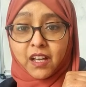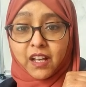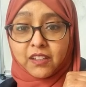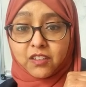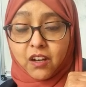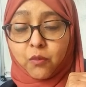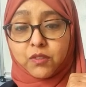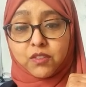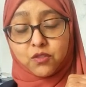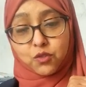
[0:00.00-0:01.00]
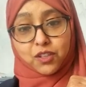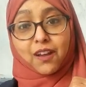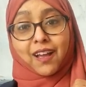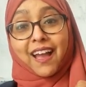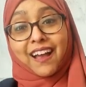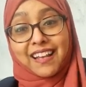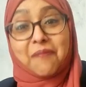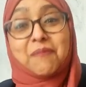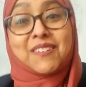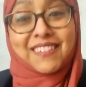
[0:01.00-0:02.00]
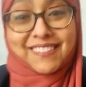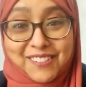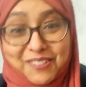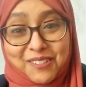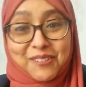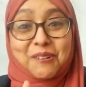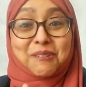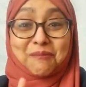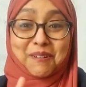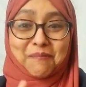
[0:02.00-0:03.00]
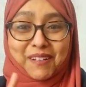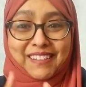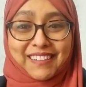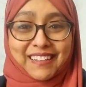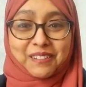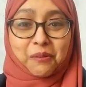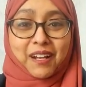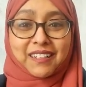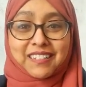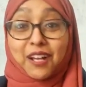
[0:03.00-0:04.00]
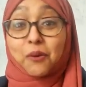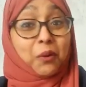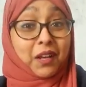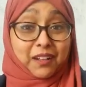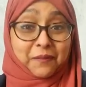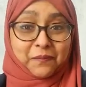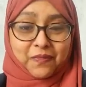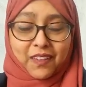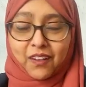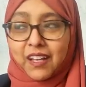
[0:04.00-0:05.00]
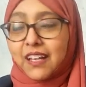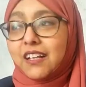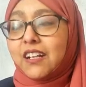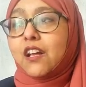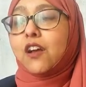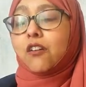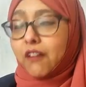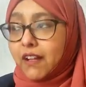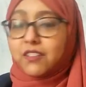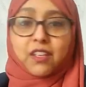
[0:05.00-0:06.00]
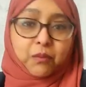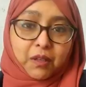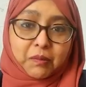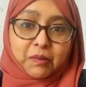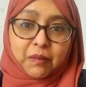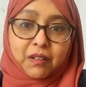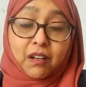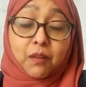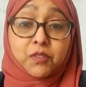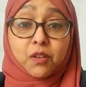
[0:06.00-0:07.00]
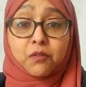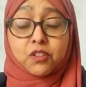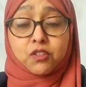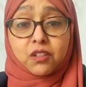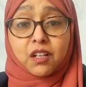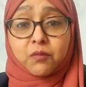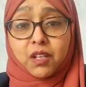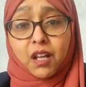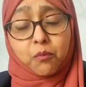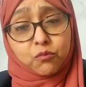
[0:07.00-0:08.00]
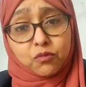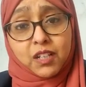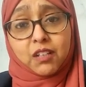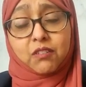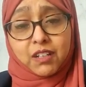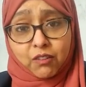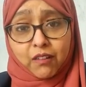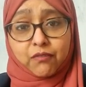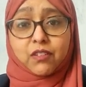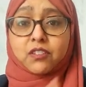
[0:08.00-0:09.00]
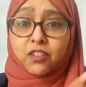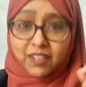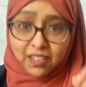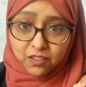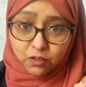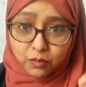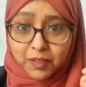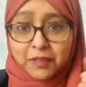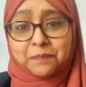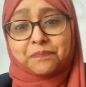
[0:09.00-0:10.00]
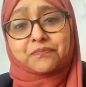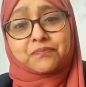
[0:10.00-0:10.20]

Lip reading: And Zara wants Georgia. Okay, let me do this Georgia one because that's quite quick. Okay, right. So here we go. So shukran, alhamdulillah. I'm really grateful. Sorry, that's the doorbell.